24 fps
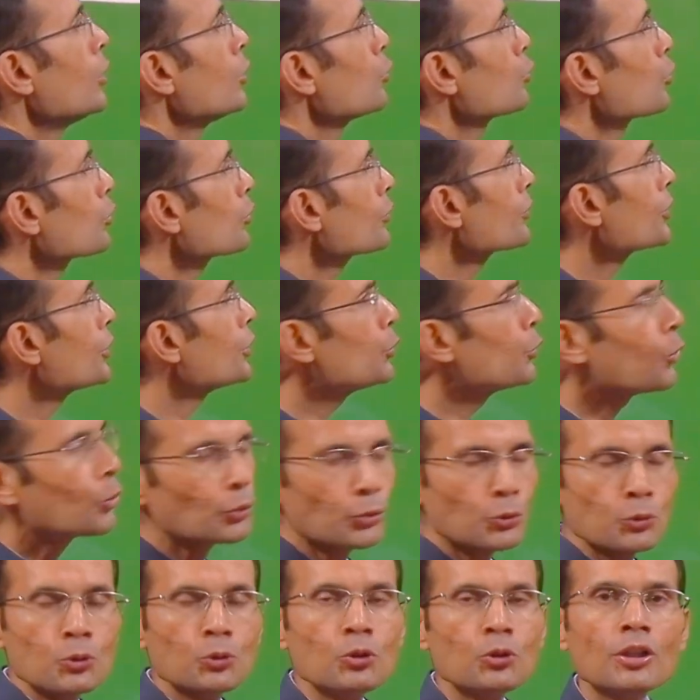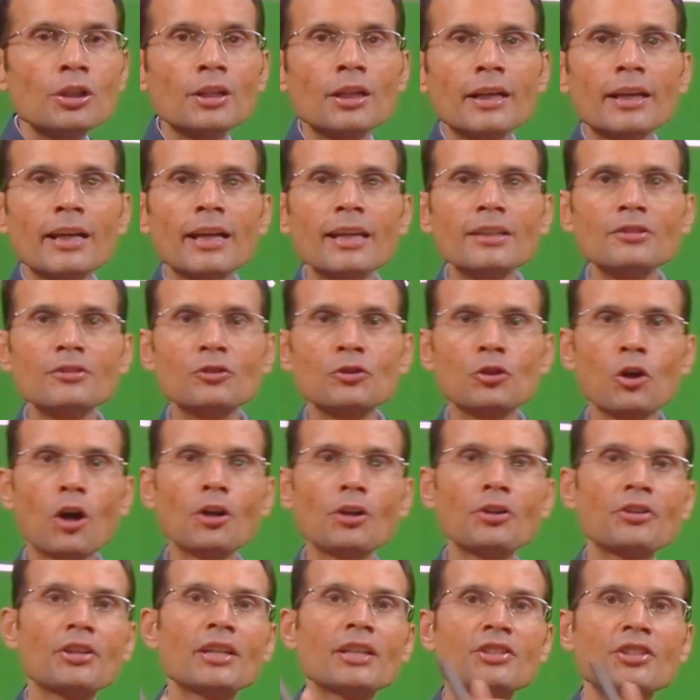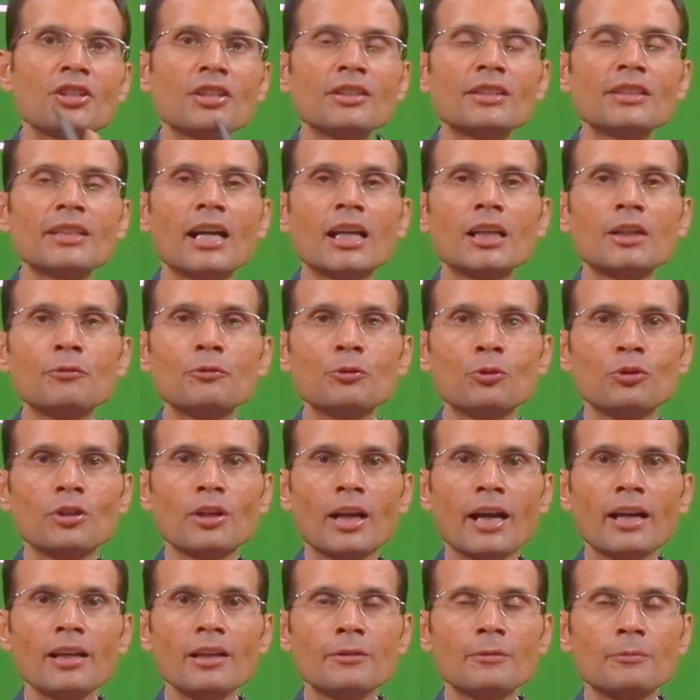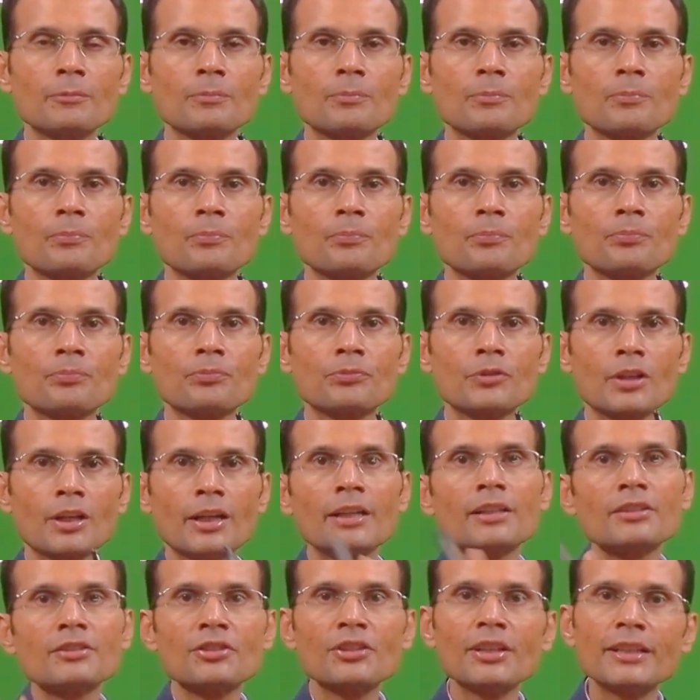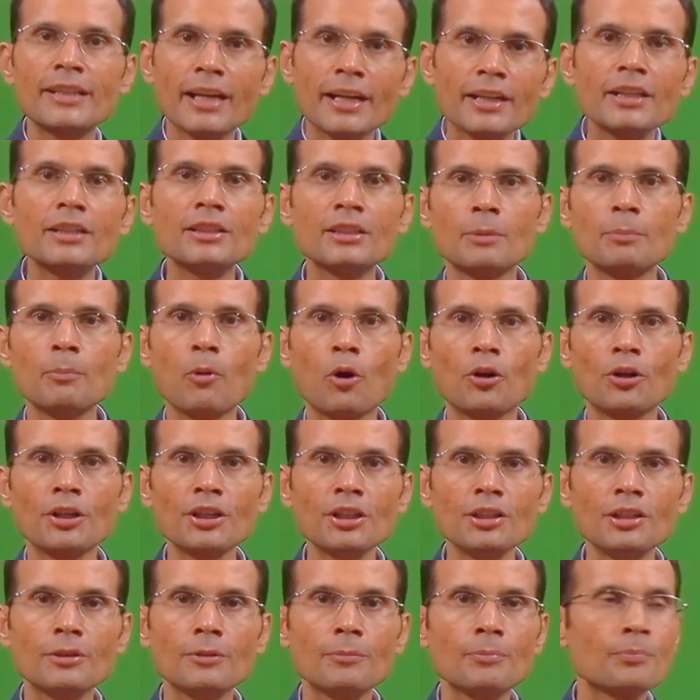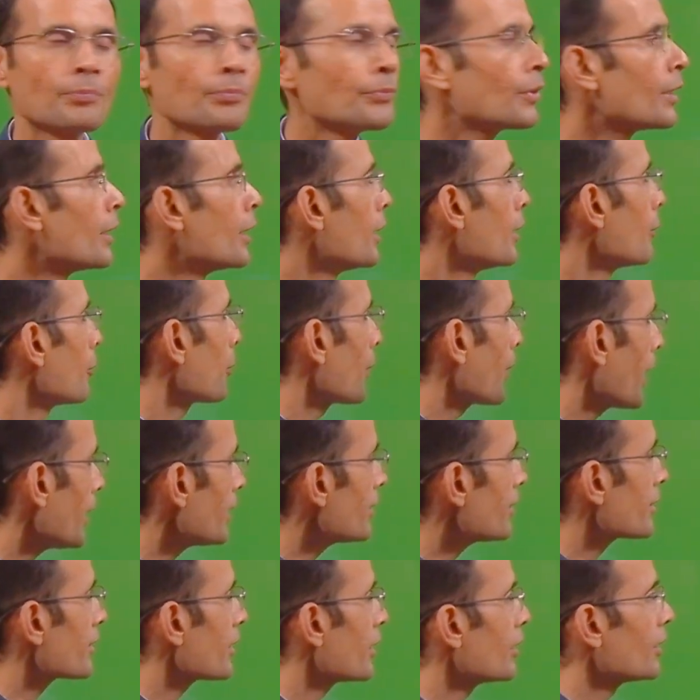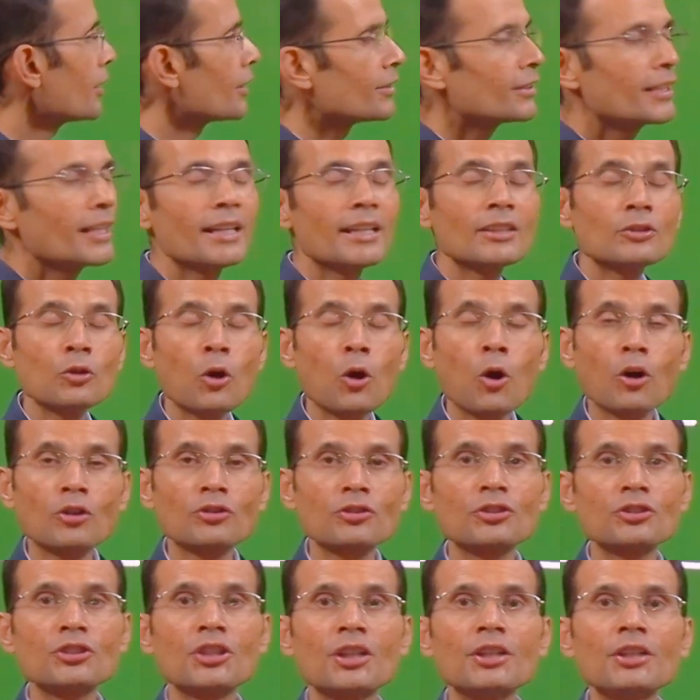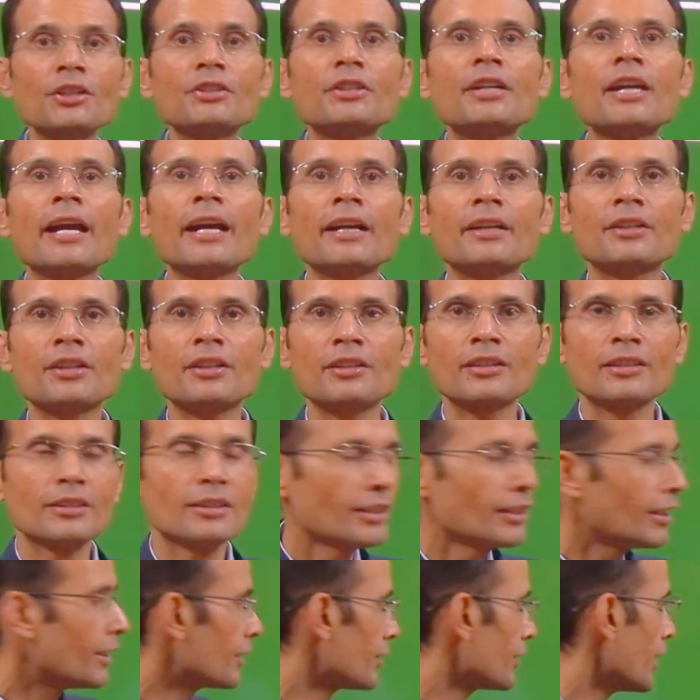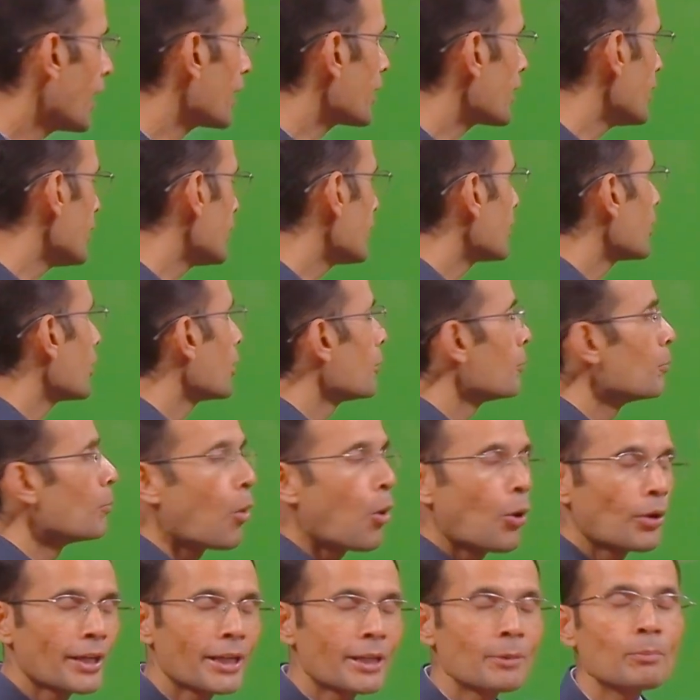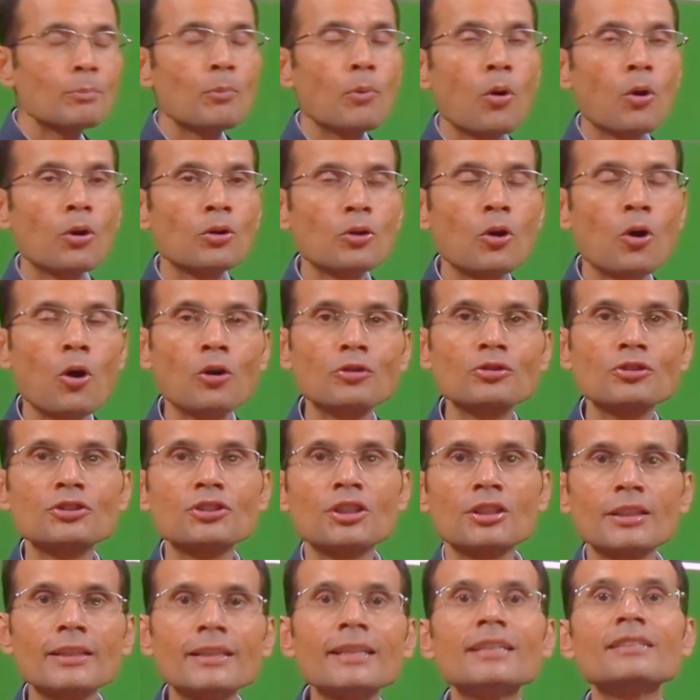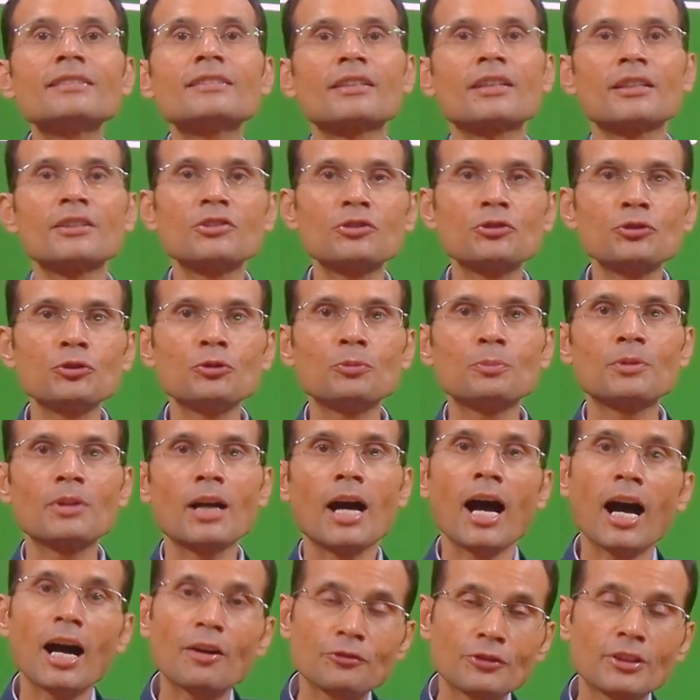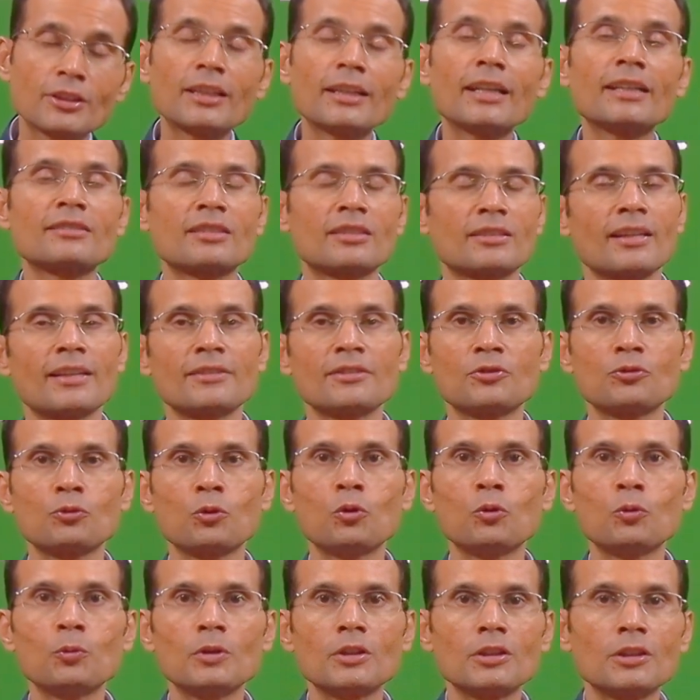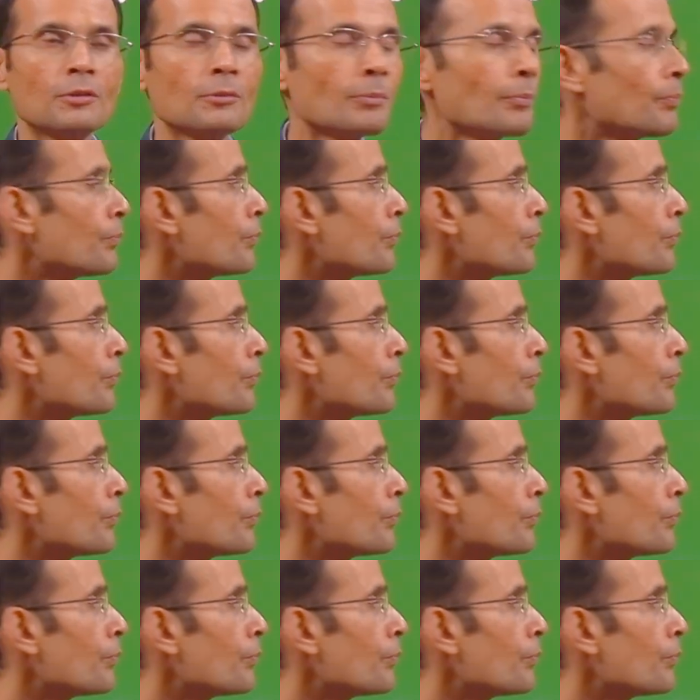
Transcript: So CO2 is not reaching the alveoli. It is retained in the body. Plus there is oxygen debt. That is, more and more oxygen is consumed after the exercise is over.